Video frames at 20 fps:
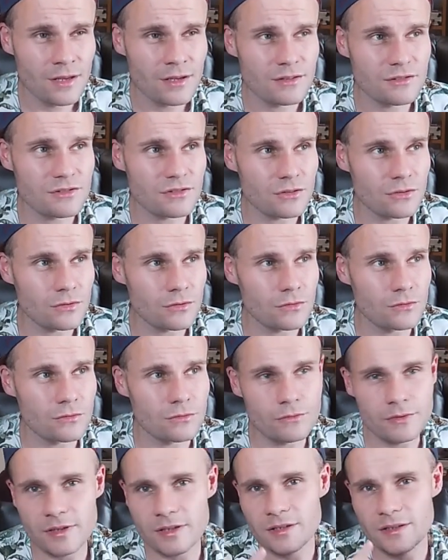So
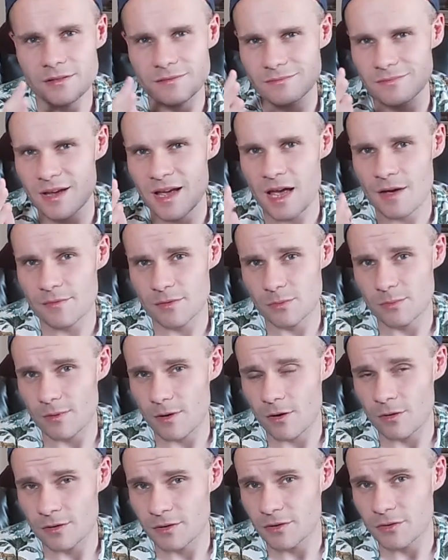really have it
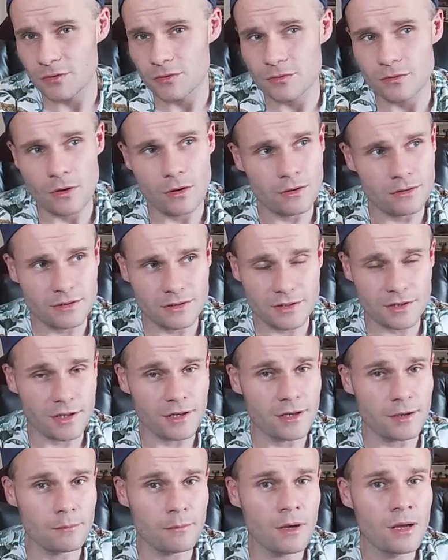on you all the
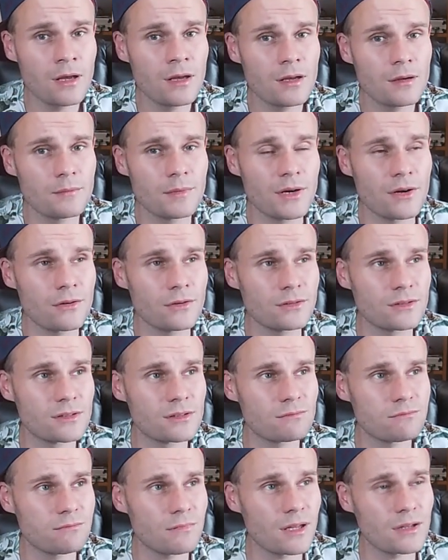time,
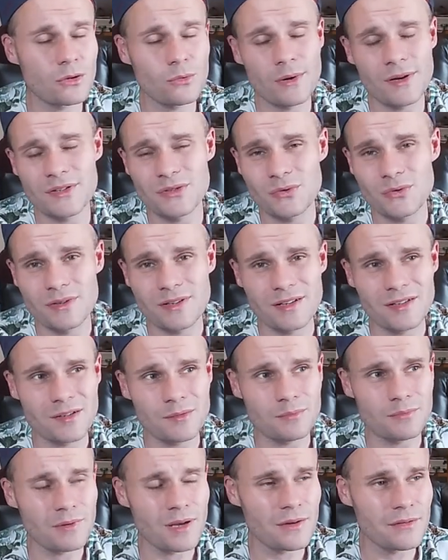because otherwise you can end
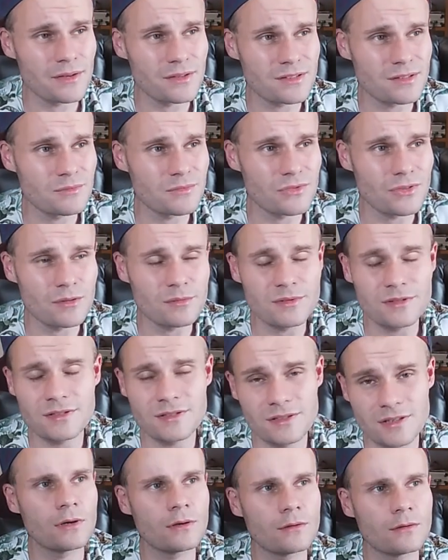up having some
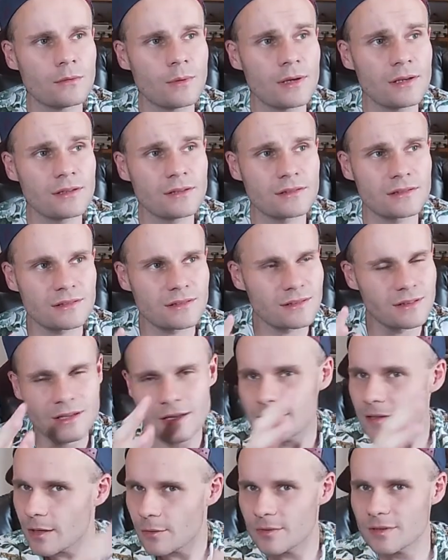troubles. Well,
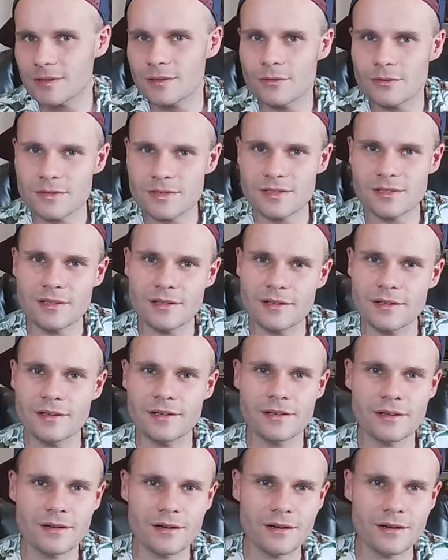now it looks like